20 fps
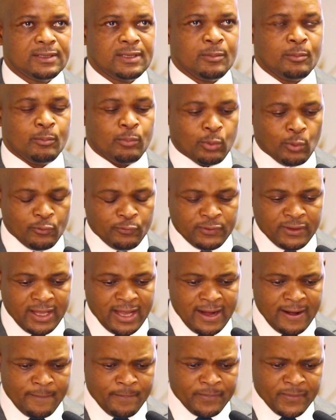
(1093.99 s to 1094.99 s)
improve
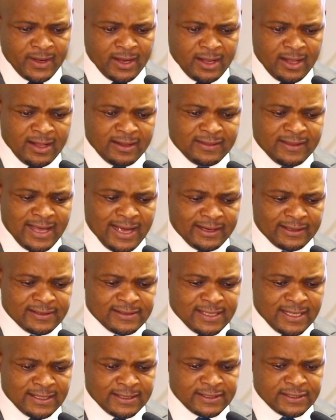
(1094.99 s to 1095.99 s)
their
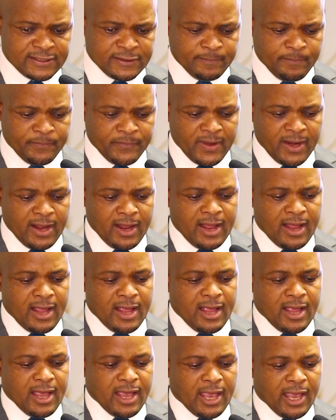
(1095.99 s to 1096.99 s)
results.
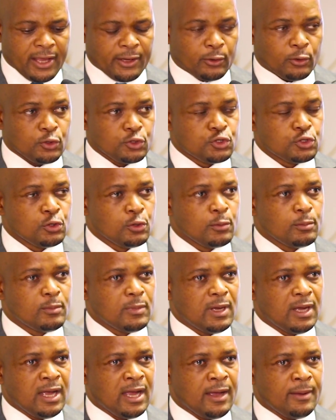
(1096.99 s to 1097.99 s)
And also,
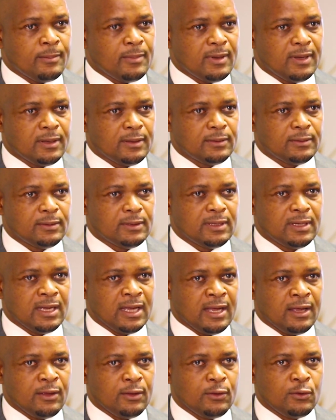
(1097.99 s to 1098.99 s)

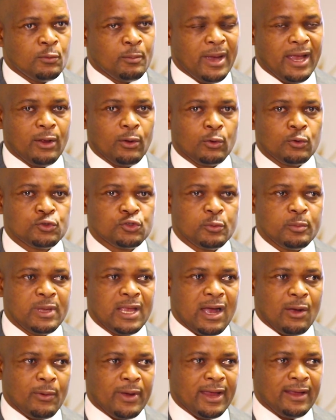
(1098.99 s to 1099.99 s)
you might also be
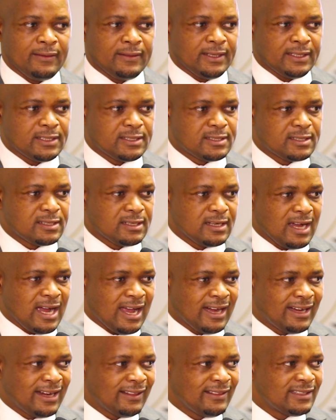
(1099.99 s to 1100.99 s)
aware that
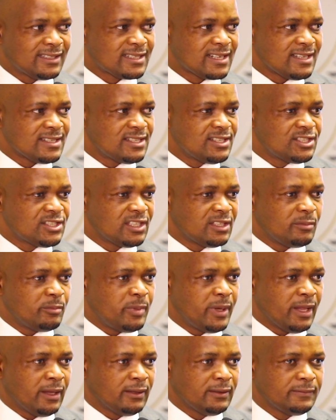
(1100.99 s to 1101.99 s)
under the transition
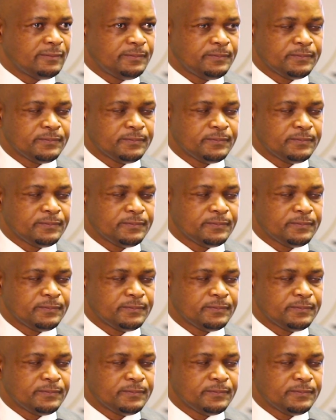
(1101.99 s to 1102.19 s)
bill,